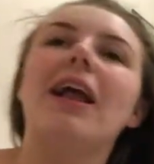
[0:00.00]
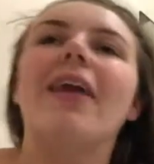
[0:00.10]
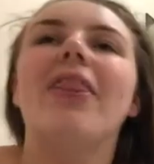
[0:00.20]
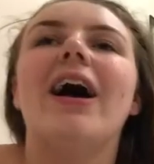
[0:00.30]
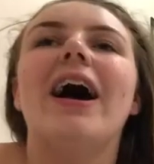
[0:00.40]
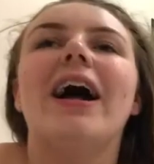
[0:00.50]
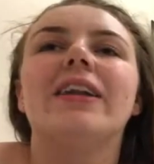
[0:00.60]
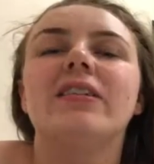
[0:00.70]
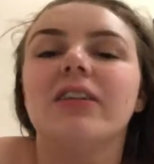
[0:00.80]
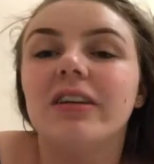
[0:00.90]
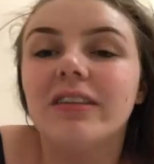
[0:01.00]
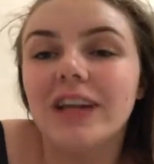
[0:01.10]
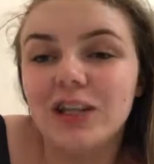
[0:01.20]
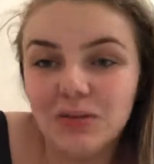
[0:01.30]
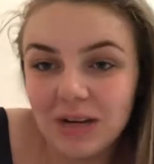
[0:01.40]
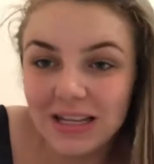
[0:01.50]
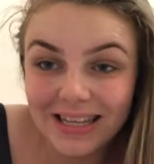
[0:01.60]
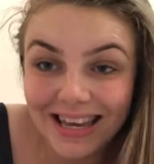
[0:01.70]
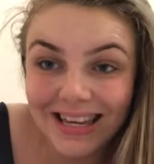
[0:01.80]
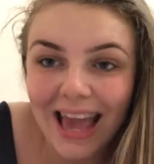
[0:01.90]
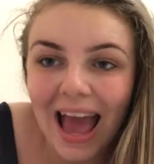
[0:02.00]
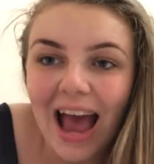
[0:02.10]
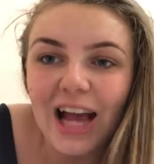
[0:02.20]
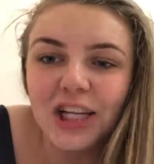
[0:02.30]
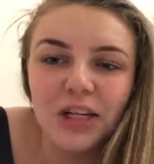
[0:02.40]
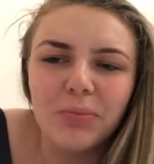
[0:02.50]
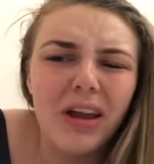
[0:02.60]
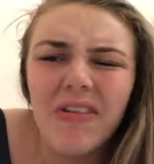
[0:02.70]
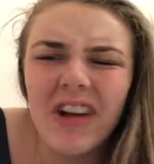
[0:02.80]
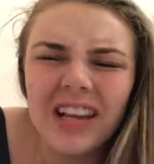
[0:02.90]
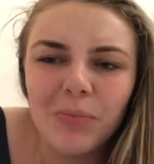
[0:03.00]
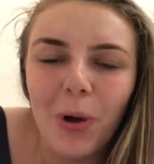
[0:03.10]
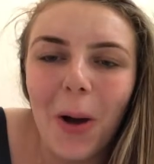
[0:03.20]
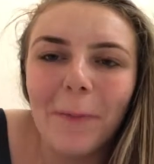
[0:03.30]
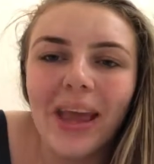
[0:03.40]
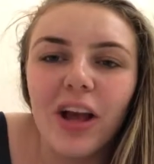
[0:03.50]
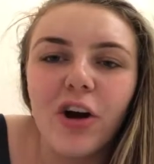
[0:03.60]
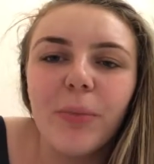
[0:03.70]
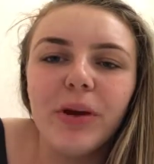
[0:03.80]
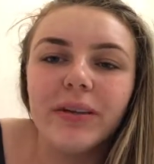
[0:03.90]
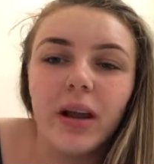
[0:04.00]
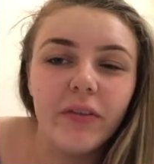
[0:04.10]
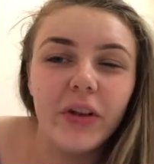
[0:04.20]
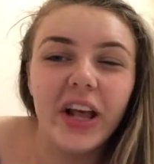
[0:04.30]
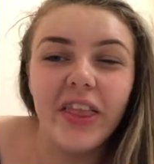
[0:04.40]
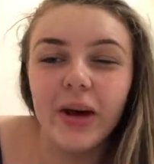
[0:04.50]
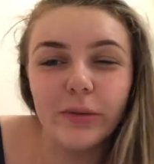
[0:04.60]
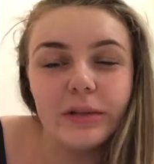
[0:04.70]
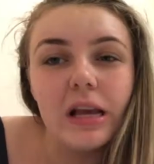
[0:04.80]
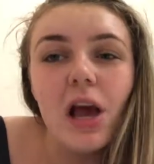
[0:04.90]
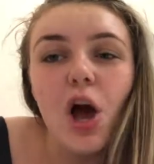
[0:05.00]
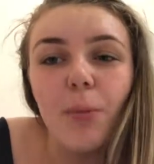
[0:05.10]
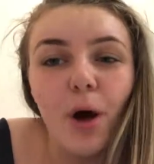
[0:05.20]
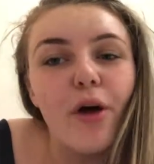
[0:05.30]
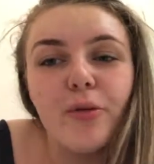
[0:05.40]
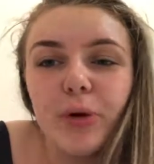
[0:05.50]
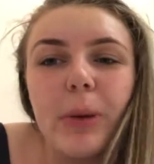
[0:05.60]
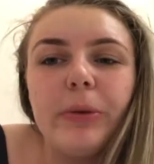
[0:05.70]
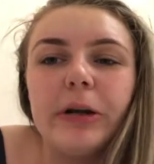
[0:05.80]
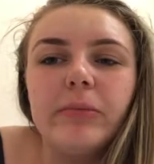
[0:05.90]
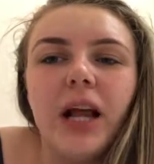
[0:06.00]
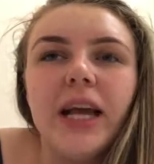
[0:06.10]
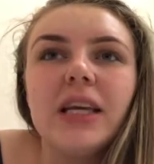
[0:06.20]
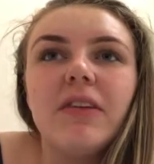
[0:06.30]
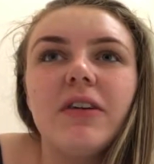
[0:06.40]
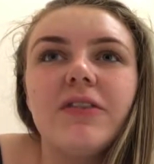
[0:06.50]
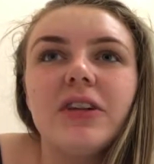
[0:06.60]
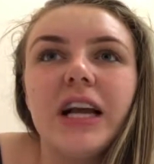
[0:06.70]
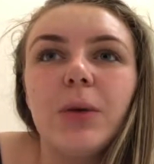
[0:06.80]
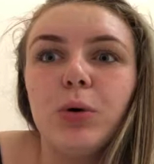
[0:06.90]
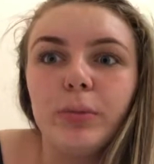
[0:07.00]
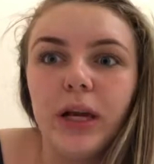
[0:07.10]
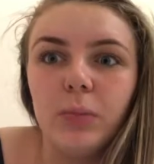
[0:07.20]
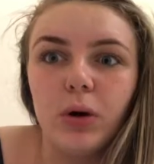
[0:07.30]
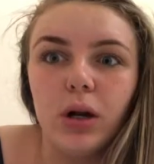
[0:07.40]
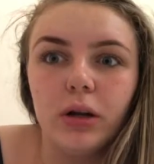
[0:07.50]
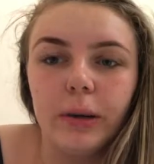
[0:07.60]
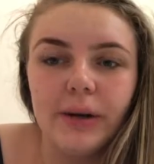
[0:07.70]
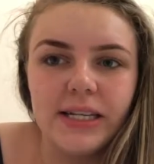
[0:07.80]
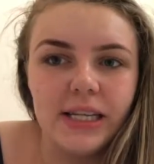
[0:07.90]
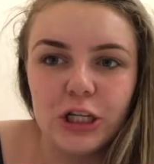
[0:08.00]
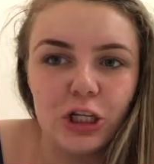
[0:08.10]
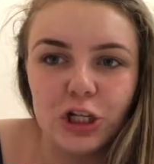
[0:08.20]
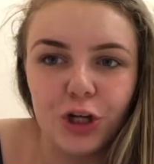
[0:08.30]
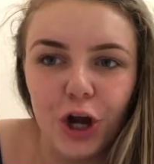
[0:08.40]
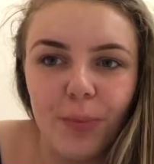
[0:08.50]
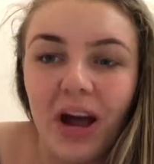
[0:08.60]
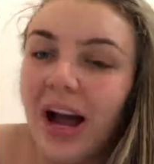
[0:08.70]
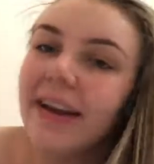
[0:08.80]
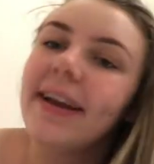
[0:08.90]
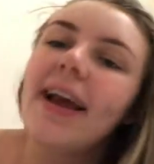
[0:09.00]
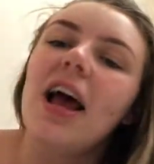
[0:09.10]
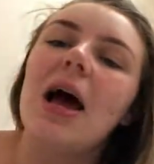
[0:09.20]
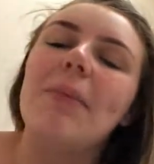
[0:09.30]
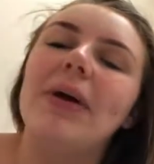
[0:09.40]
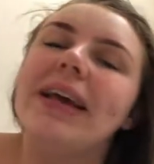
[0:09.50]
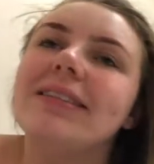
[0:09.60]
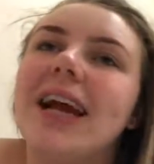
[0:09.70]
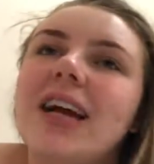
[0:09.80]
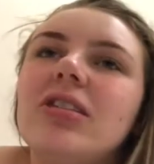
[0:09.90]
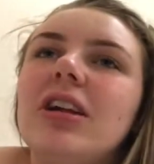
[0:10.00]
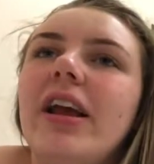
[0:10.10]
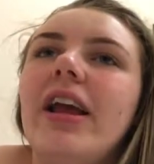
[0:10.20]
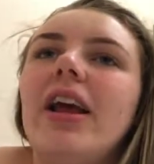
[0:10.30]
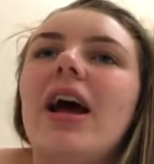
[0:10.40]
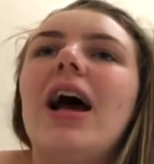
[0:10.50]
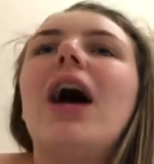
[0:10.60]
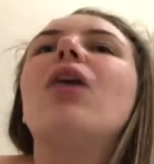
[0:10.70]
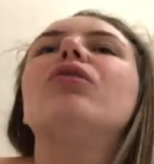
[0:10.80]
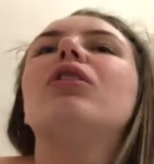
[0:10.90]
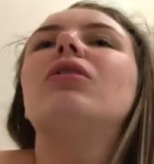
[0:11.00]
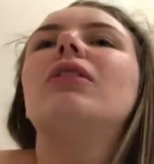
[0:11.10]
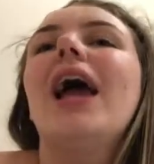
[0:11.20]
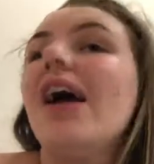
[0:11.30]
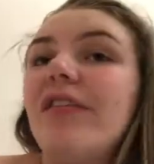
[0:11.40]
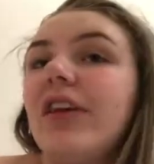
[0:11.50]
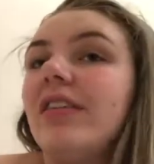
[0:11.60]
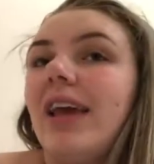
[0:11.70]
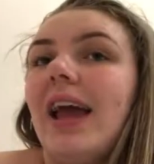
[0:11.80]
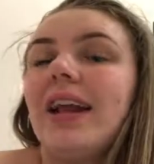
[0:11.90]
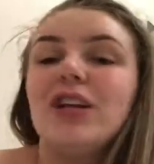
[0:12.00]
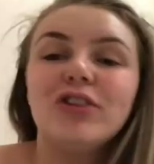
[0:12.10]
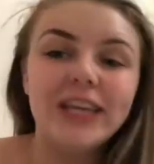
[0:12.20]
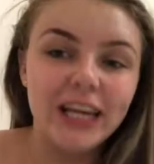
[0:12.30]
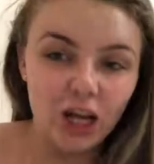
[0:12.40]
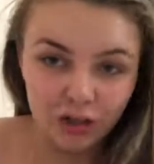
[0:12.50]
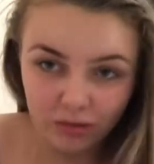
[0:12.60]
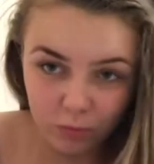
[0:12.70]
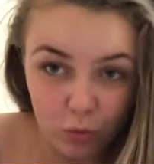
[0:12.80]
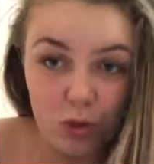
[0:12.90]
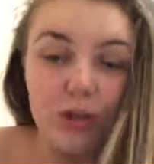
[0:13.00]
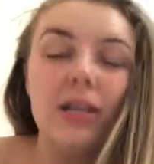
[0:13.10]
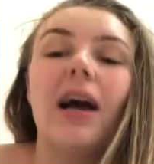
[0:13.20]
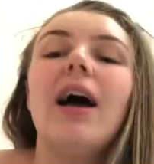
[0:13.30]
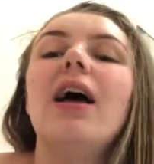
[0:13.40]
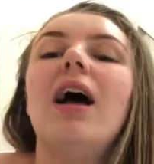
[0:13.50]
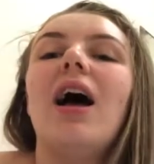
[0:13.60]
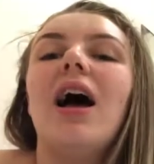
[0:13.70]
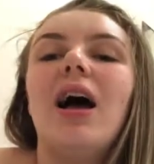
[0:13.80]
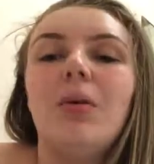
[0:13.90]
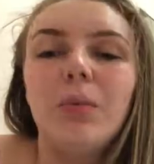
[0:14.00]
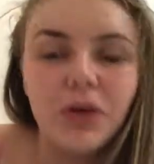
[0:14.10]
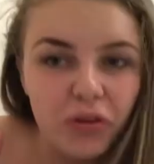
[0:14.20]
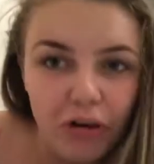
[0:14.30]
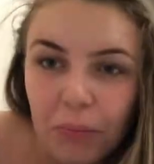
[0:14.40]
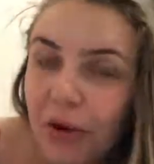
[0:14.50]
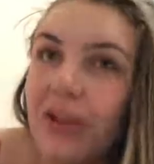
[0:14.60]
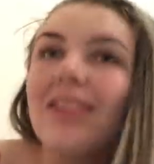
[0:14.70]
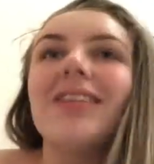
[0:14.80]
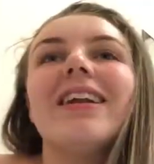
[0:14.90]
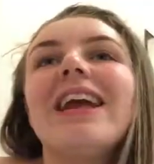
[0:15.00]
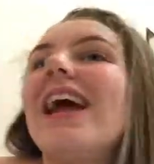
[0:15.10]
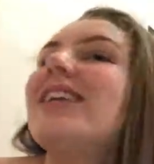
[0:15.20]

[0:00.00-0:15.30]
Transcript: it like that, and as long as I do my skincare I shouldn't be afraid to put on makeup, because I feel like that was part of the problem. Like if I feel like I put makeup on my skin's just gonna go bad, but it's actually how you care for your skin and drinking lots of water and putting the right products on it